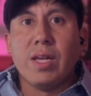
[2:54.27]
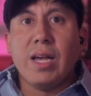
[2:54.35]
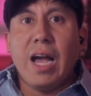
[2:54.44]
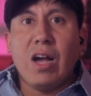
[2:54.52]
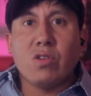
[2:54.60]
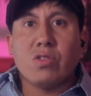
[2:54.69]

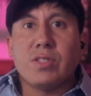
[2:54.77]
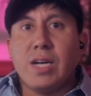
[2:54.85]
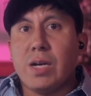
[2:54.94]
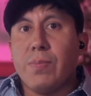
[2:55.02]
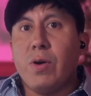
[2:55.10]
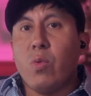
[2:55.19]
I also talk
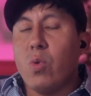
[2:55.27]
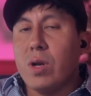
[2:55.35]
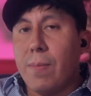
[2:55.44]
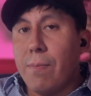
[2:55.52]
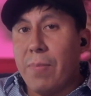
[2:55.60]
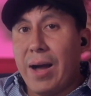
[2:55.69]
about what
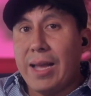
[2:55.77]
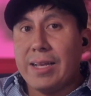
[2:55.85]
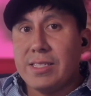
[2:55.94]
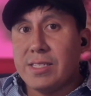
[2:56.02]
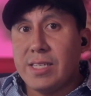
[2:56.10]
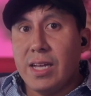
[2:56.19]
I'm buying and
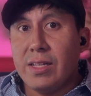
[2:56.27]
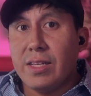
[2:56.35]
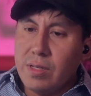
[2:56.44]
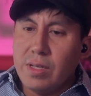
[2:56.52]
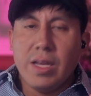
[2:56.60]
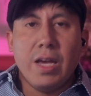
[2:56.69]

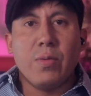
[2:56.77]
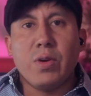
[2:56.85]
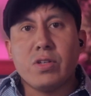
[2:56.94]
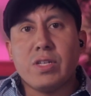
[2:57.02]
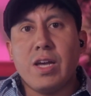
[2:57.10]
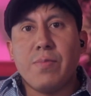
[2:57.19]
selling, and we
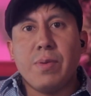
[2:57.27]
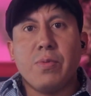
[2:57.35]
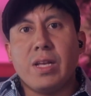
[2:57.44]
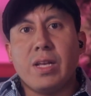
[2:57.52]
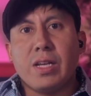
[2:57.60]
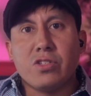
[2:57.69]
also have people
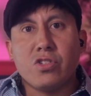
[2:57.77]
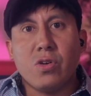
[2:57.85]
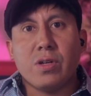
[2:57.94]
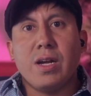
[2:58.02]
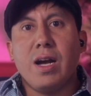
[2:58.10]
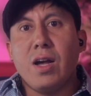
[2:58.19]
like
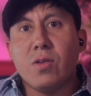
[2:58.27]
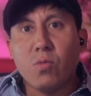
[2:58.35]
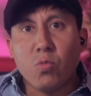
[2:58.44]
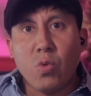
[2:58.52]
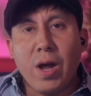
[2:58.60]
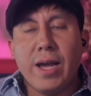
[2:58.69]
Zircon,
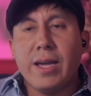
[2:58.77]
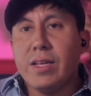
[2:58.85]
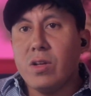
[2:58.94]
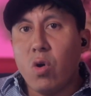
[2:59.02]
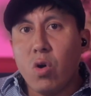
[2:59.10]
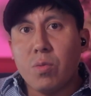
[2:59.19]
Ryan,
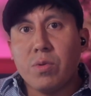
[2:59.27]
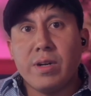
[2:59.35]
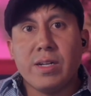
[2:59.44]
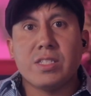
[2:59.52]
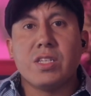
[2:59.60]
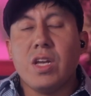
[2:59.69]

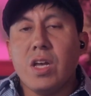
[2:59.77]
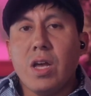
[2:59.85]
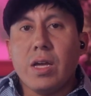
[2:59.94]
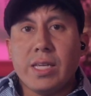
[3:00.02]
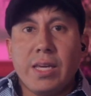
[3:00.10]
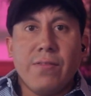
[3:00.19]
Ormerex
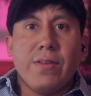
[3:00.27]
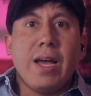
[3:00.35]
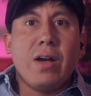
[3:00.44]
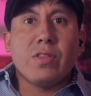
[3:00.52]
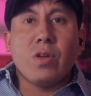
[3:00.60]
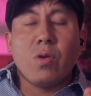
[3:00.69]
giving
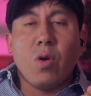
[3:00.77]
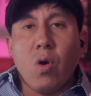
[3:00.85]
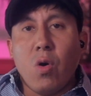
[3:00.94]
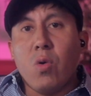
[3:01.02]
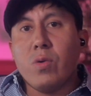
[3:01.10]
out their own